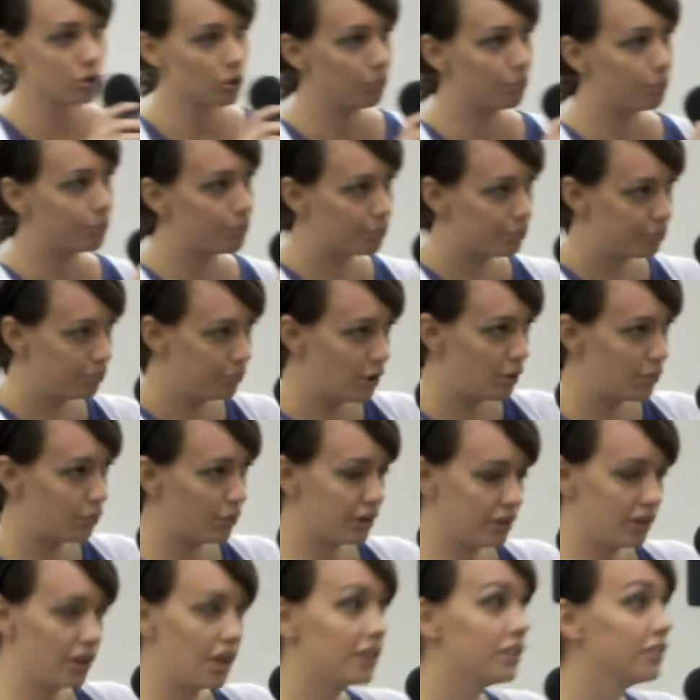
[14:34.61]

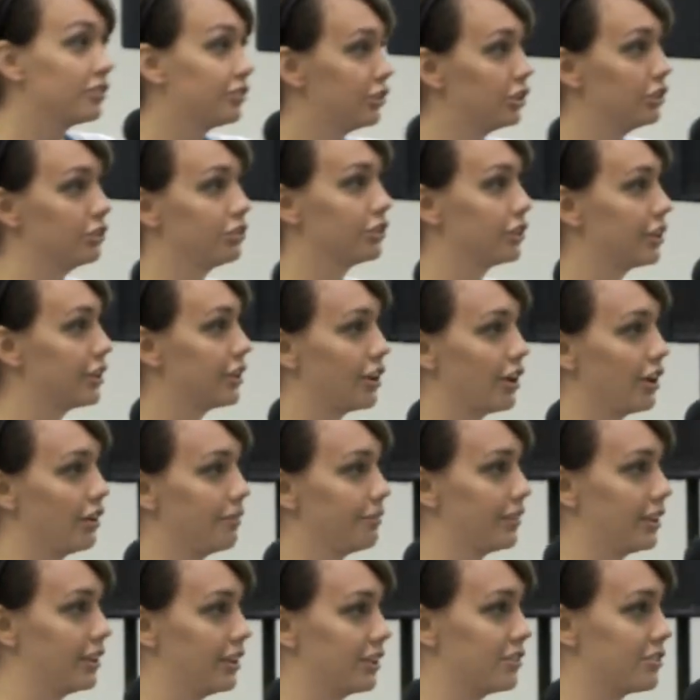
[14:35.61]
we had a lot of children in our
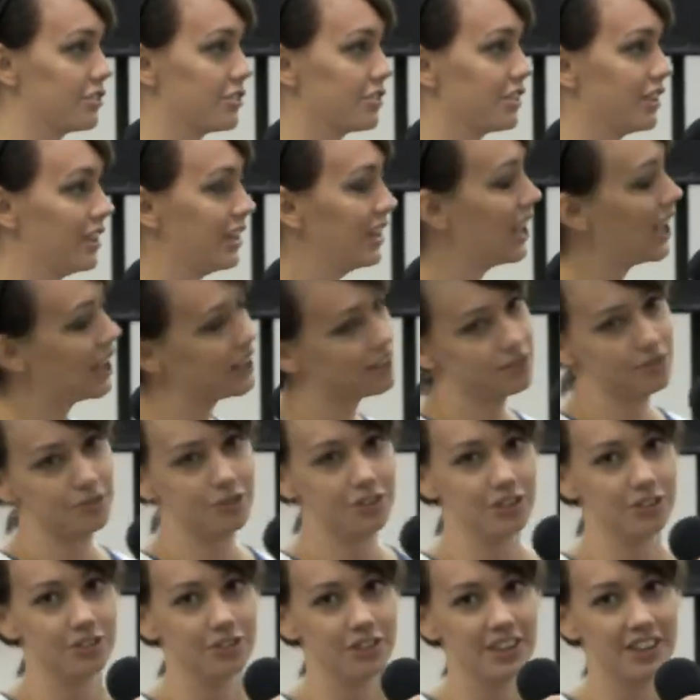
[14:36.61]
village, lots of
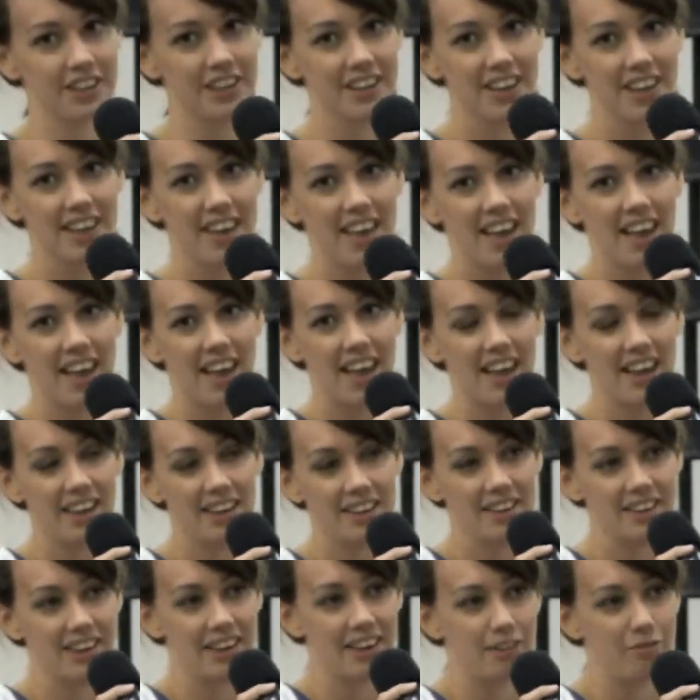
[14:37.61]
children,
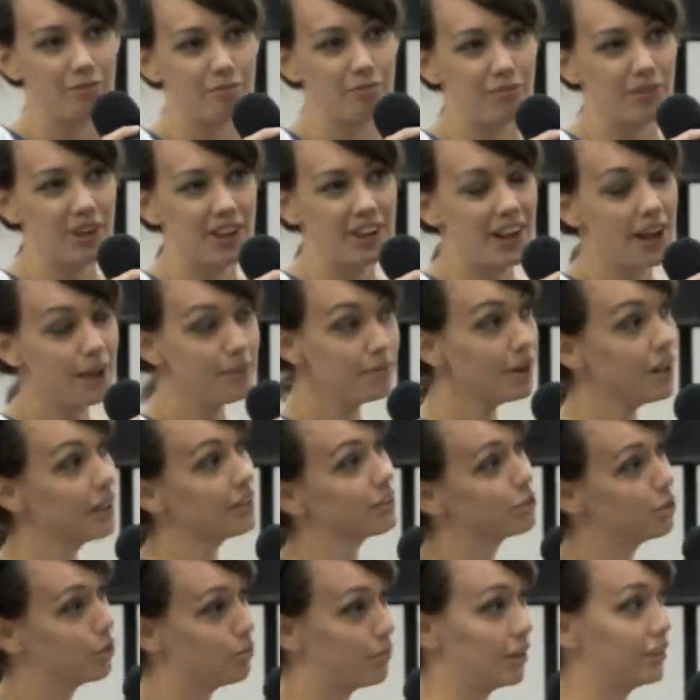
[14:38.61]
and I'm
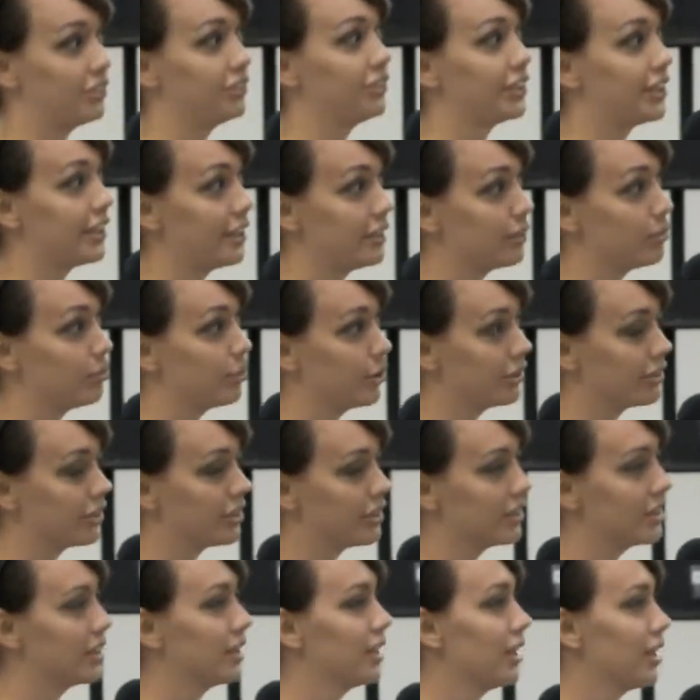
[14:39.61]
not so much a kid
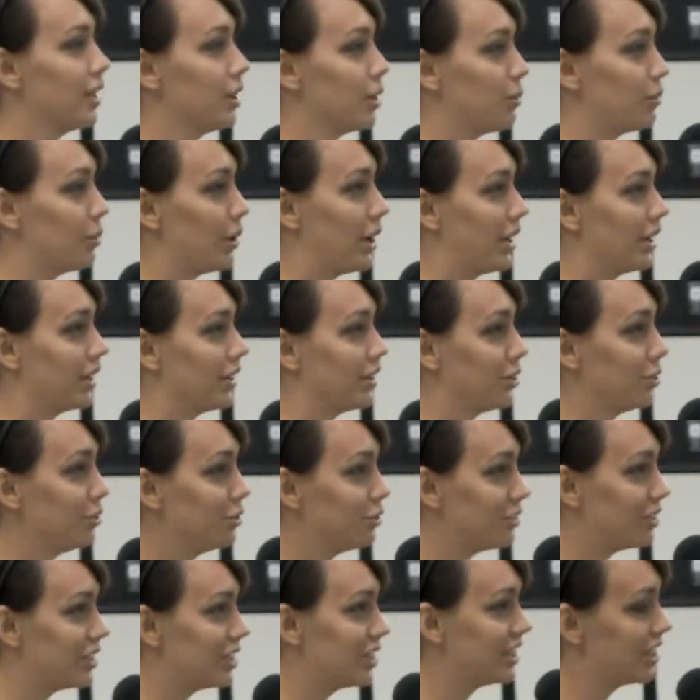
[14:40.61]
person, but
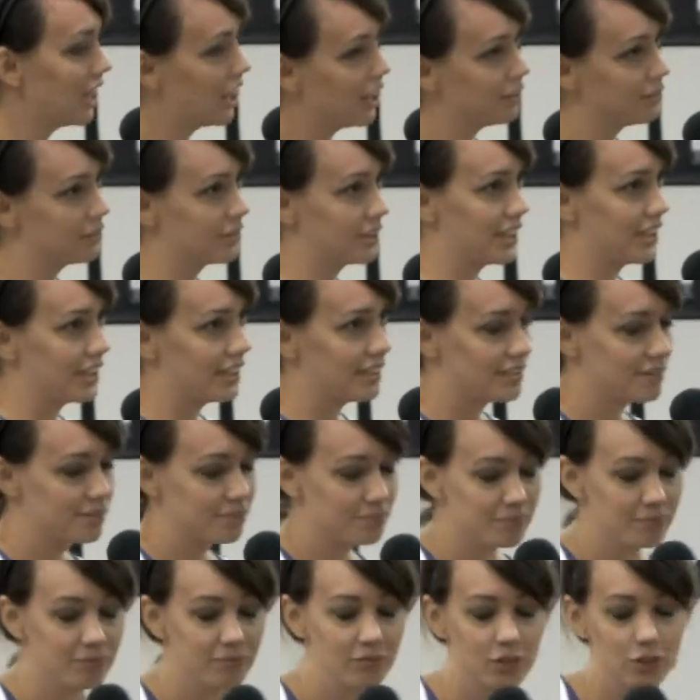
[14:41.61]
Lucy loves
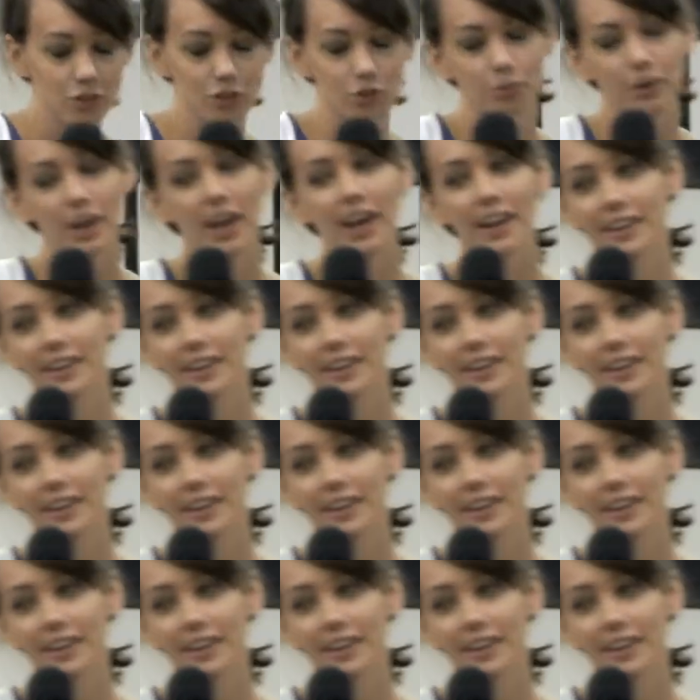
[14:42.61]
kids. So we